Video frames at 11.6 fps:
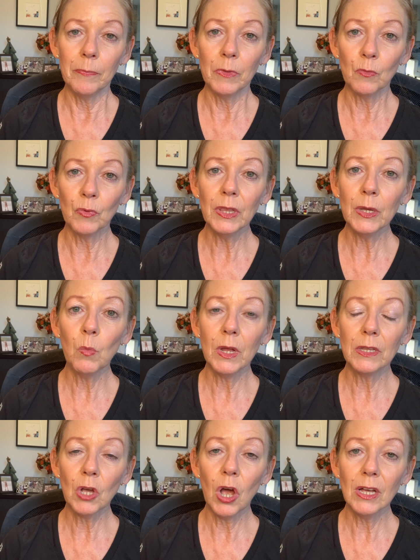really
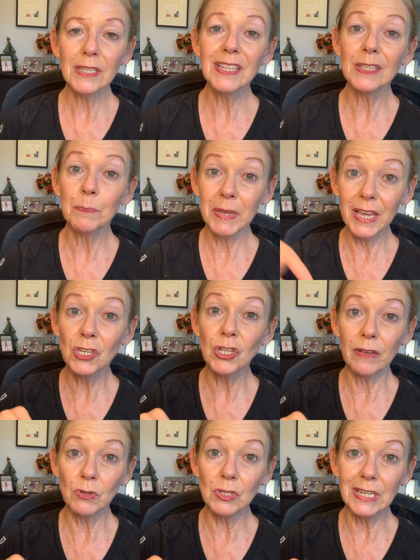what causes pH
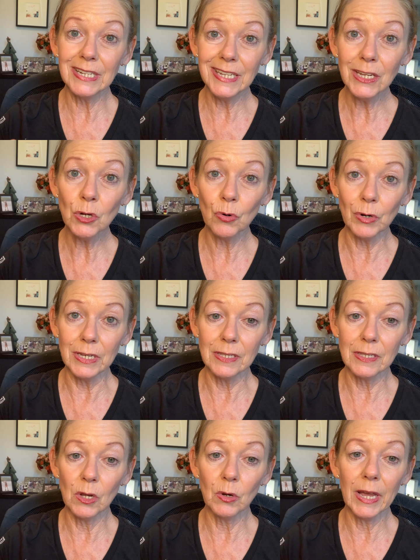levels to
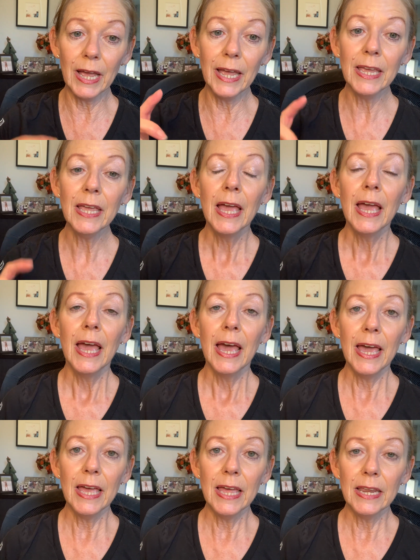decrease, okay?
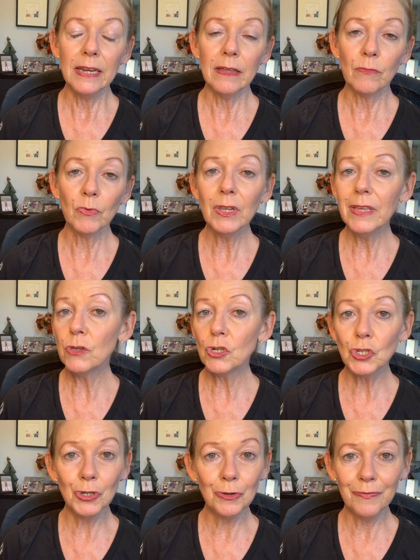And really there's
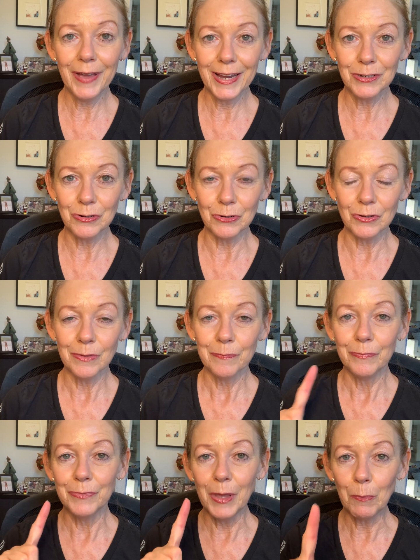2 factors.
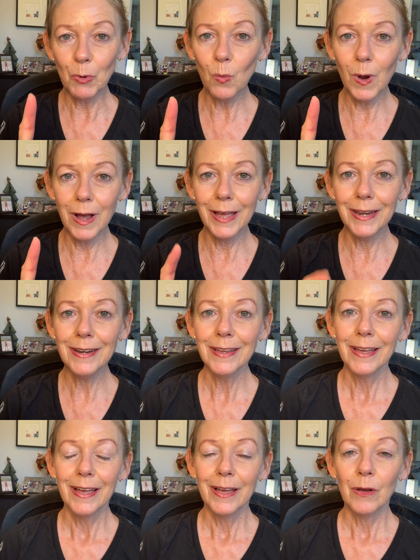Number 1,
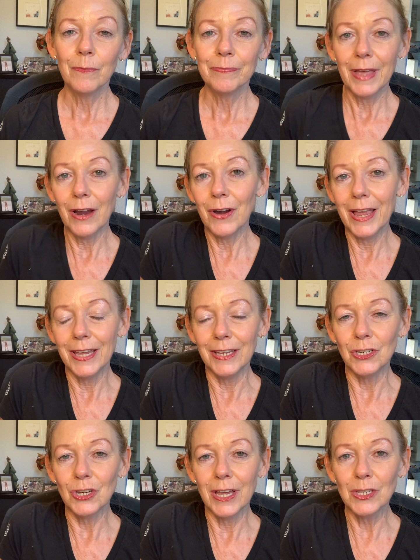our
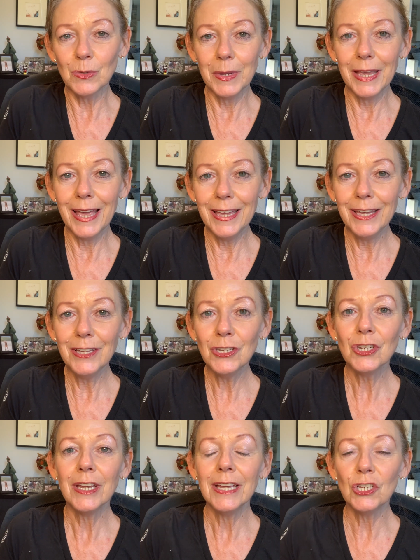age. As we
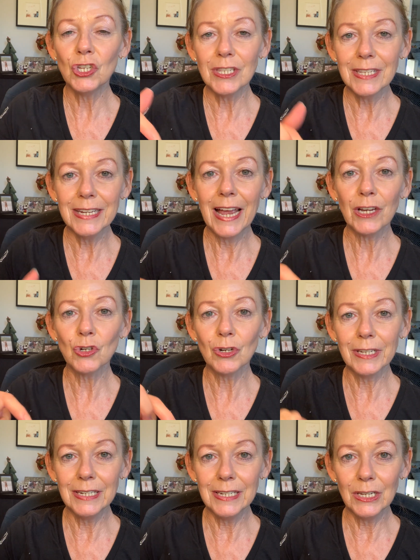age, it just
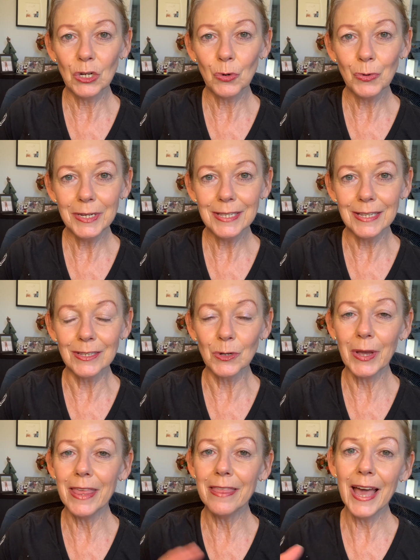naturally decreases,
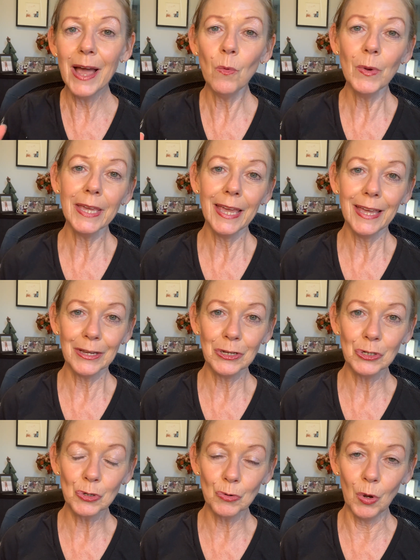okay? That we can't
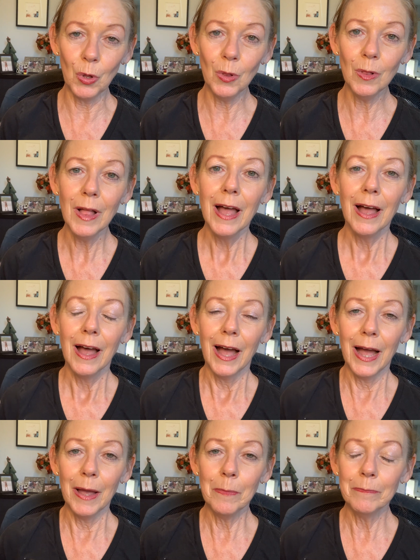control.
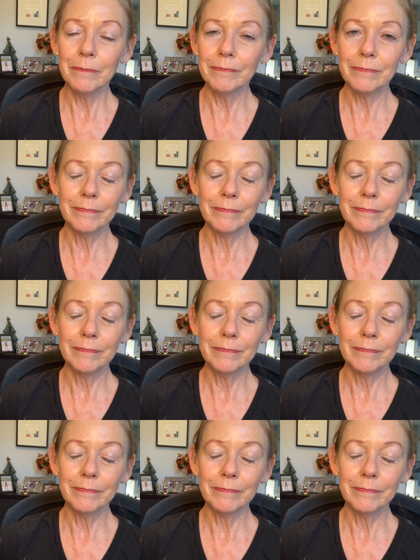I'm